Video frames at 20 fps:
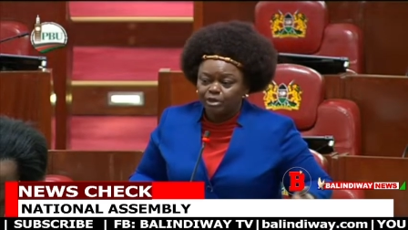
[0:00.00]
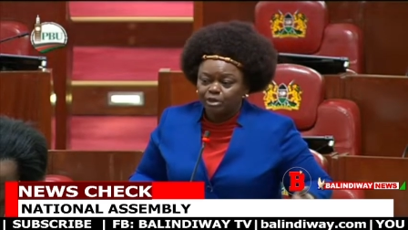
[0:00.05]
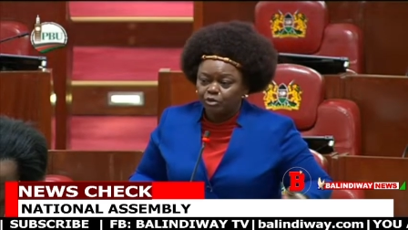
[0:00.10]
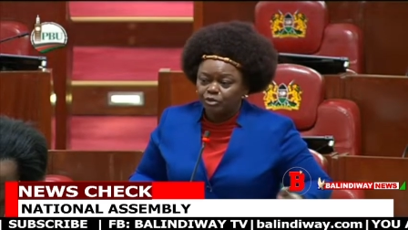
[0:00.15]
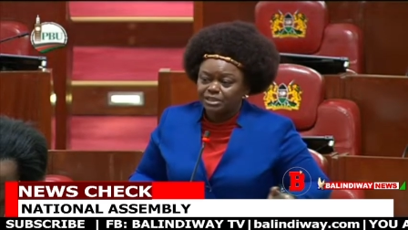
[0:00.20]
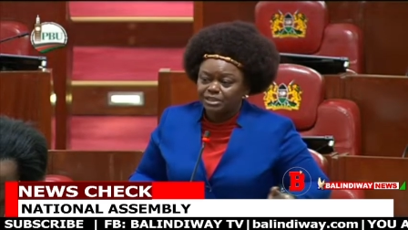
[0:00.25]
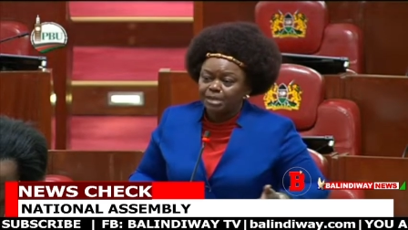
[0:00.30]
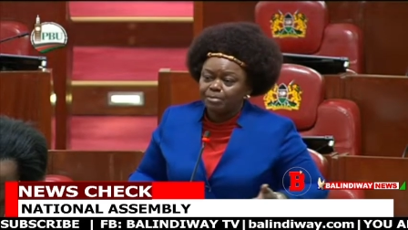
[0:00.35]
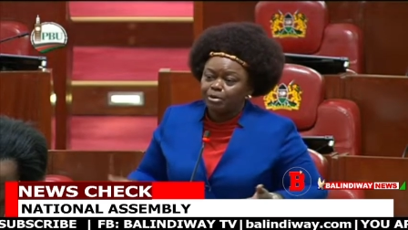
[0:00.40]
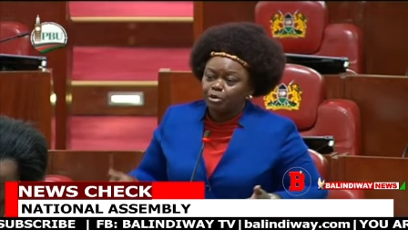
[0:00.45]

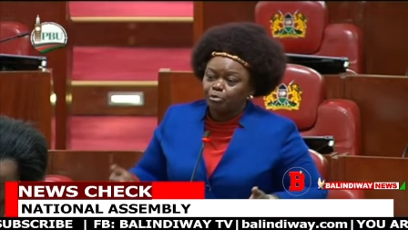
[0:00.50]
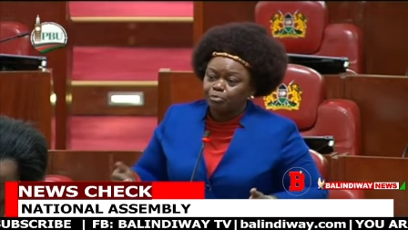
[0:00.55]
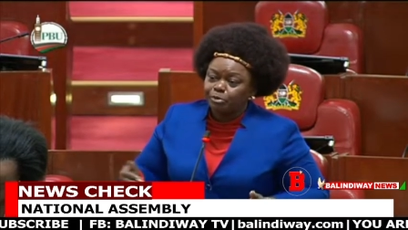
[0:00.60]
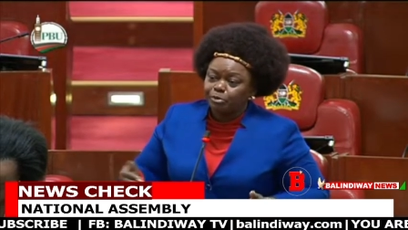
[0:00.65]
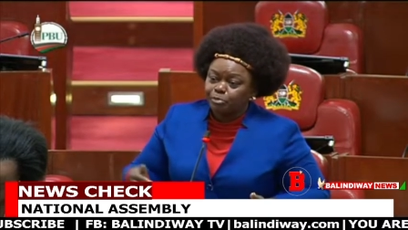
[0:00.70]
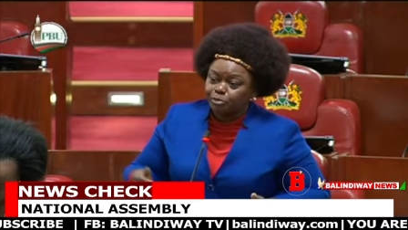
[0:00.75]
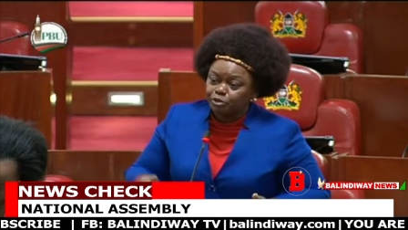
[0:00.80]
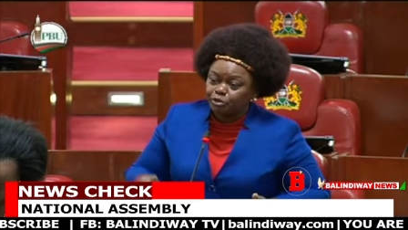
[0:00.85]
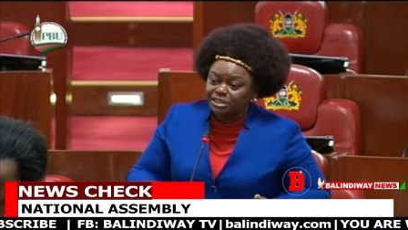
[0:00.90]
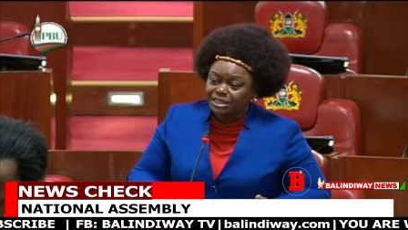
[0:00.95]
because somehow
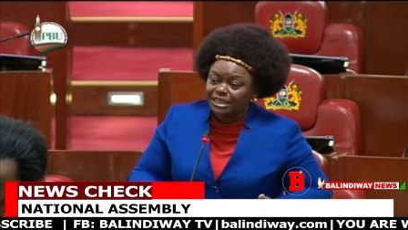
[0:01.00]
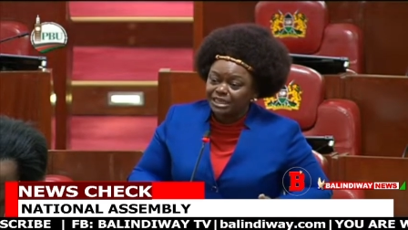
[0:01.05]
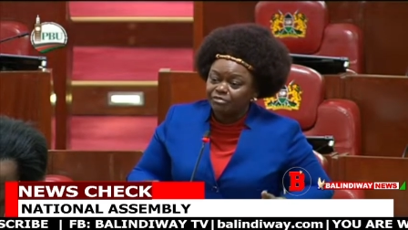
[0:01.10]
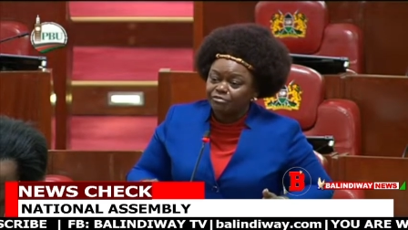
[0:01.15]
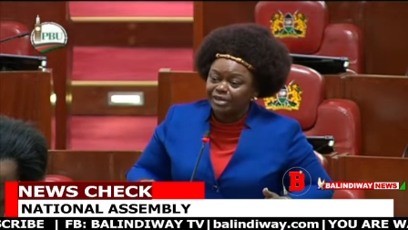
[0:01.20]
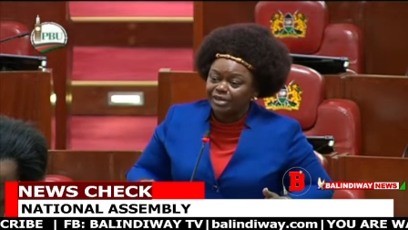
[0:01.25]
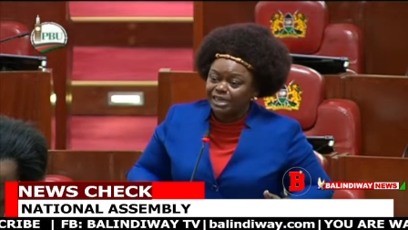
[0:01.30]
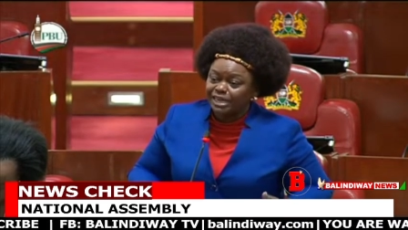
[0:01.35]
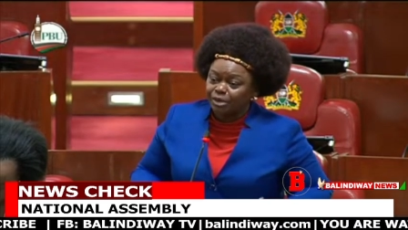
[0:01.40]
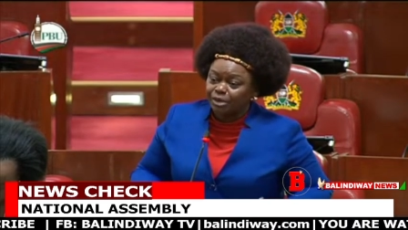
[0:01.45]
people
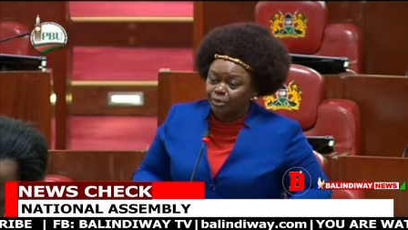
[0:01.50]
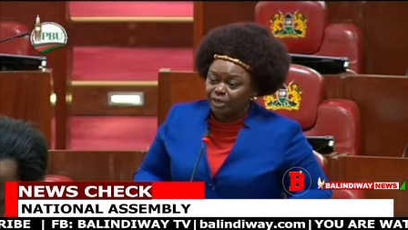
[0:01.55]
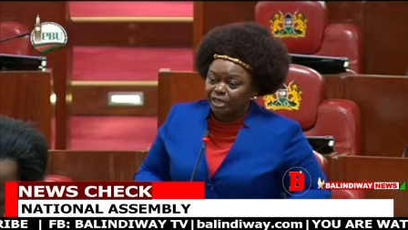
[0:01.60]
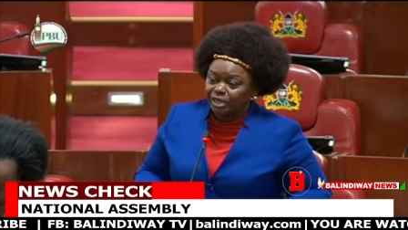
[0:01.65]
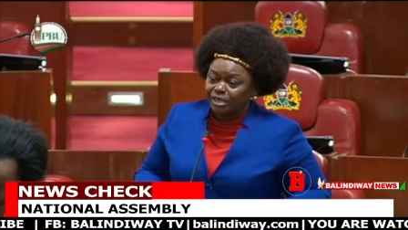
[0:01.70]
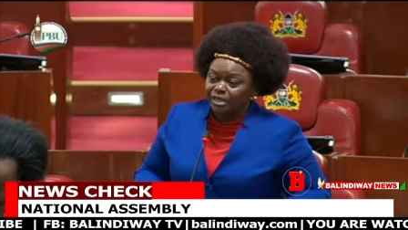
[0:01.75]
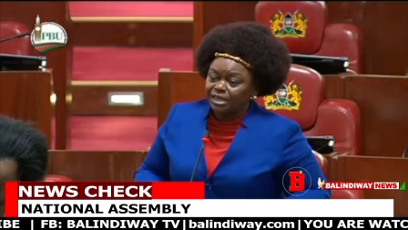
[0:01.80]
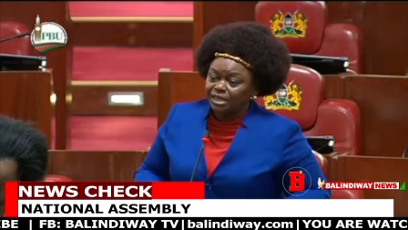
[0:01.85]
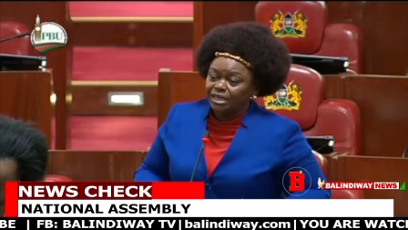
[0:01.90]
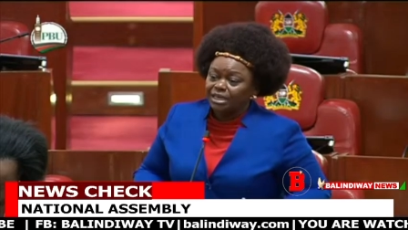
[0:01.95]
still find a
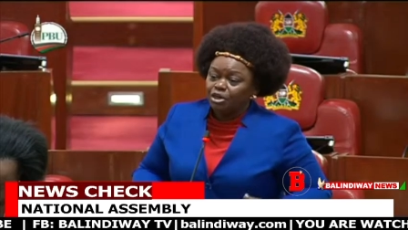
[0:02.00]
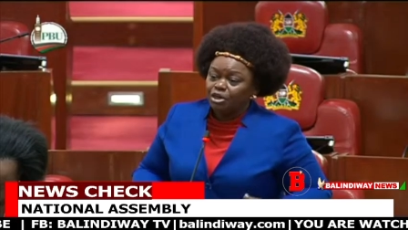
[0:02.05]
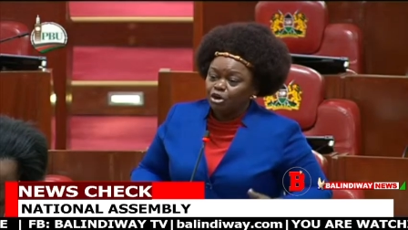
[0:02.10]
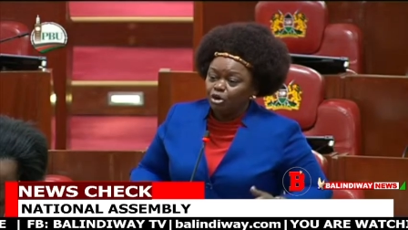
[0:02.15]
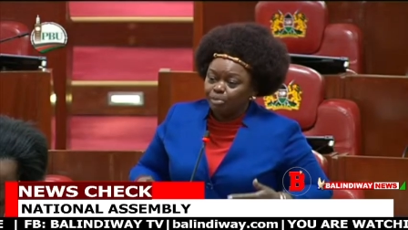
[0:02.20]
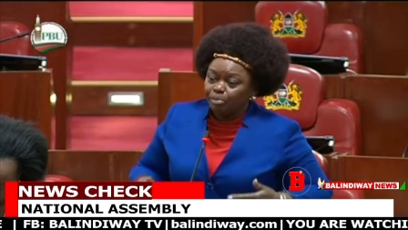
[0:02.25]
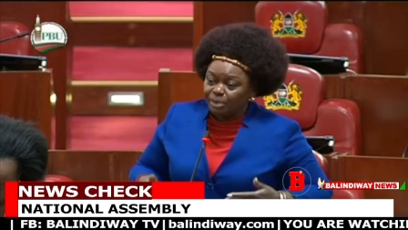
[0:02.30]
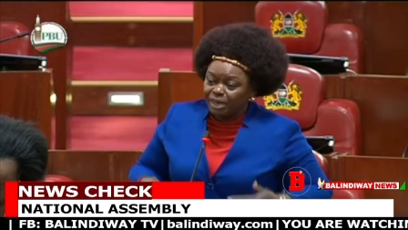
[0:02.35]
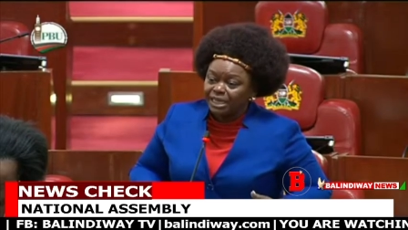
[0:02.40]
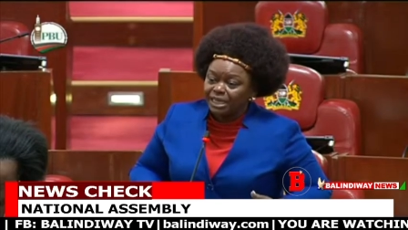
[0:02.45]
way
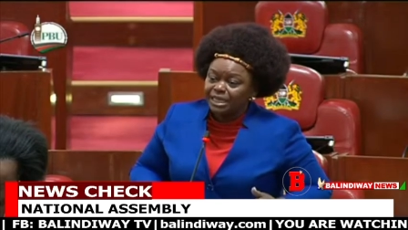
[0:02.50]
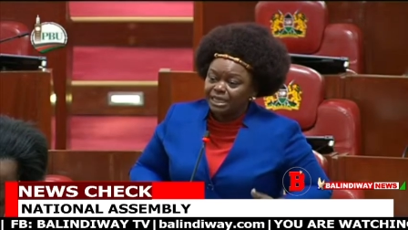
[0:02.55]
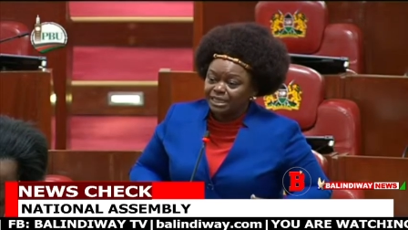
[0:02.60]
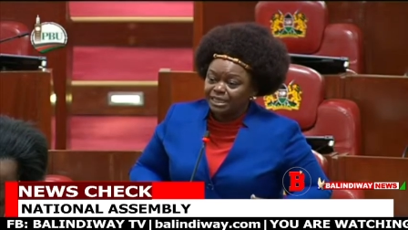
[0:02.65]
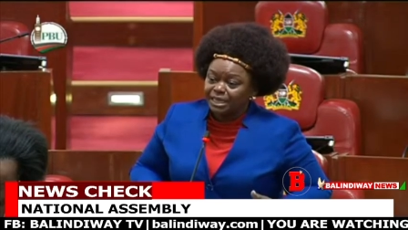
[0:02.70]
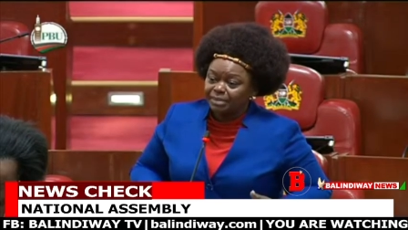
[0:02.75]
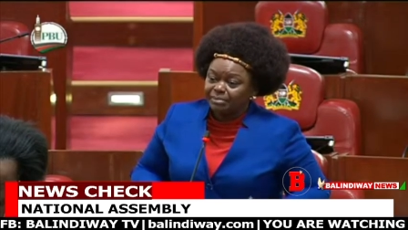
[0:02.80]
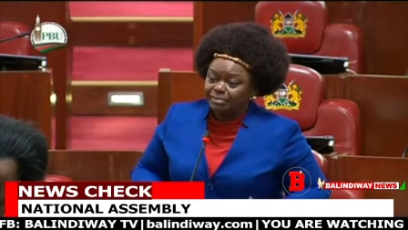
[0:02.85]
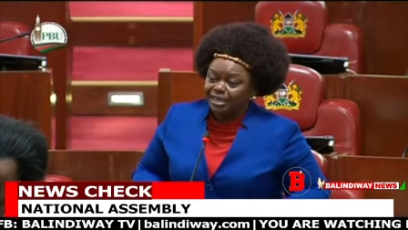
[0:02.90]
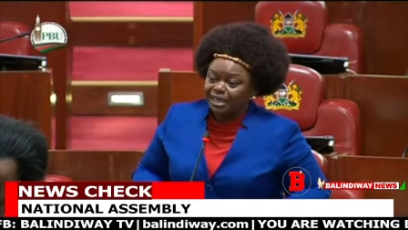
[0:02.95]
of
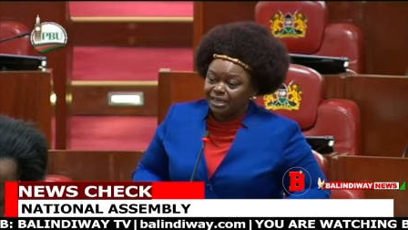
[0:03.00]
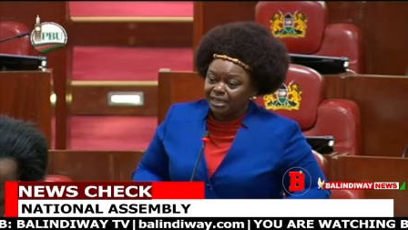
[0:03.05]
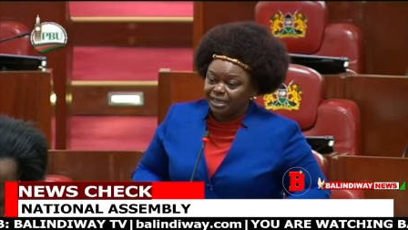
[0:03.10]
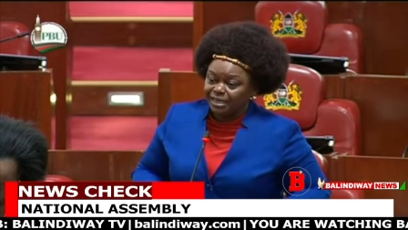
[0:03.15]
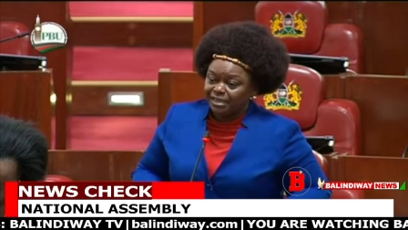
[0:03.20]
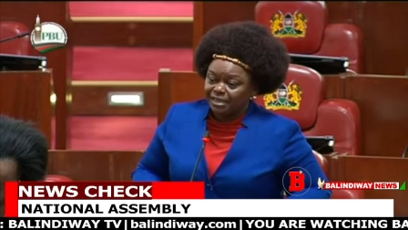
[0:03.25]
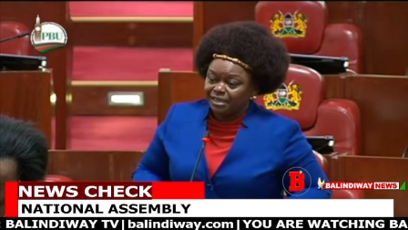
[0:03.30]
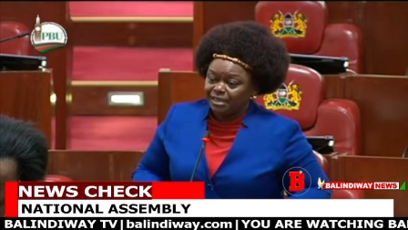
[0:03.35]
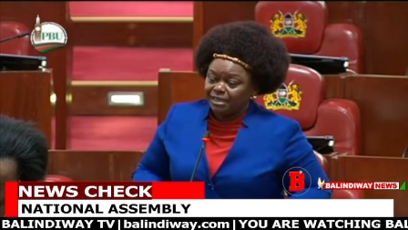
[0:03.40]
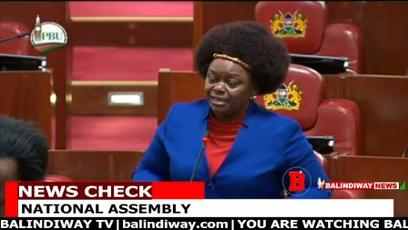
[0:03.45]
bringing them
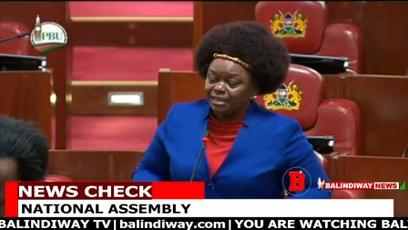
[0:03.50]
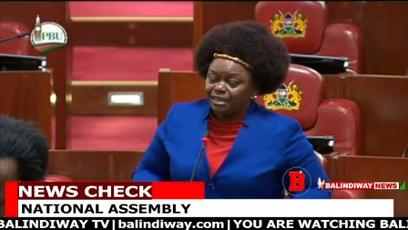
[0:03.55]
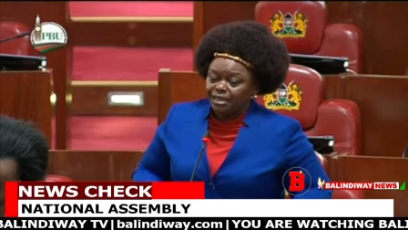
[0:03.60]
in.